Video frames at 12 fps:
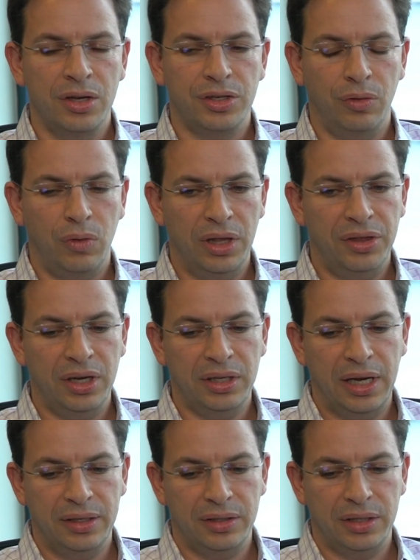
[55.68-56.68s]
So one thing
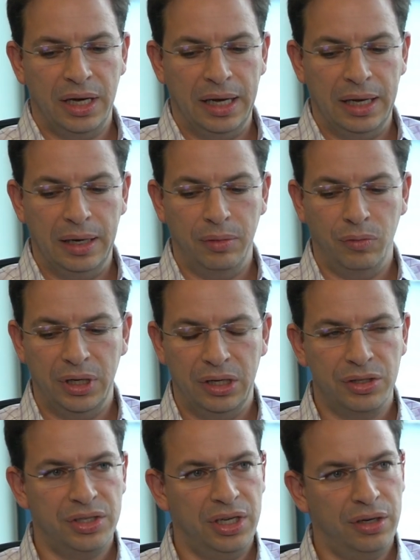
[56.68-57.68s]
that we
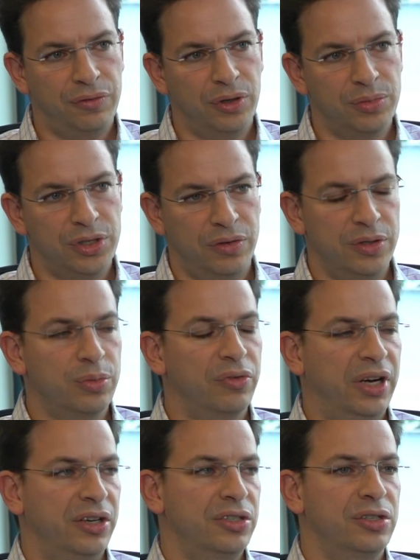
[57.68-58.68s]
are seeing from service
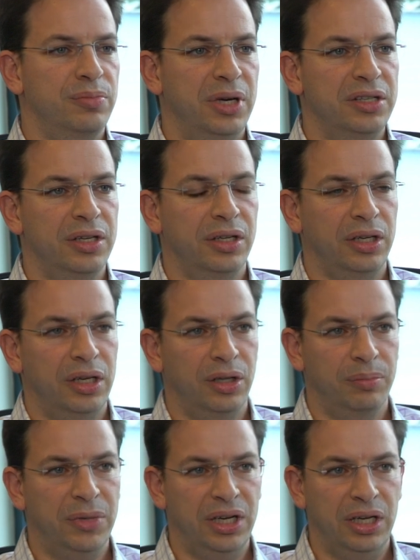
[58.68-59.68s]
providers is basically
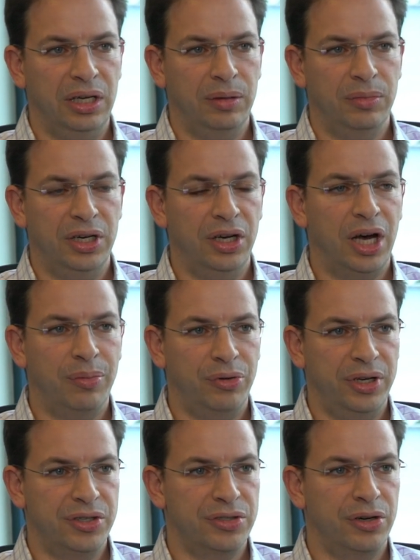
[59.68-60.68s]
many
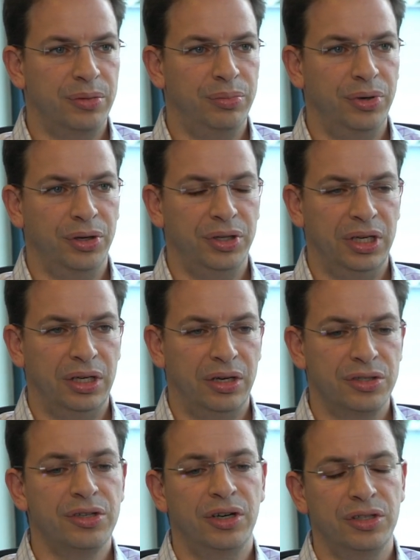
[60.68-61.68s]
operators
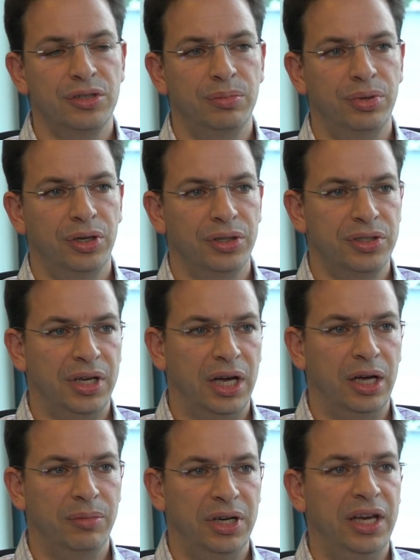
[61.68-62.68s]
are starting to build
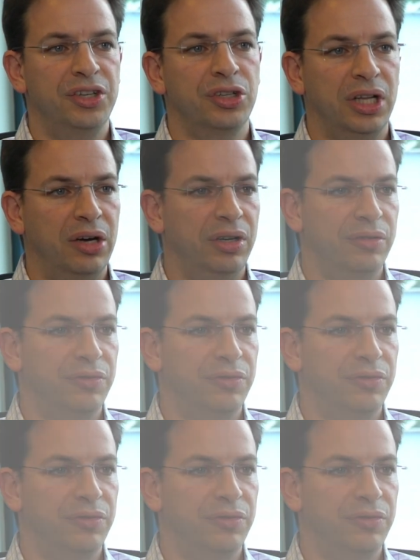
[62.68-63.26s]
an edge cloud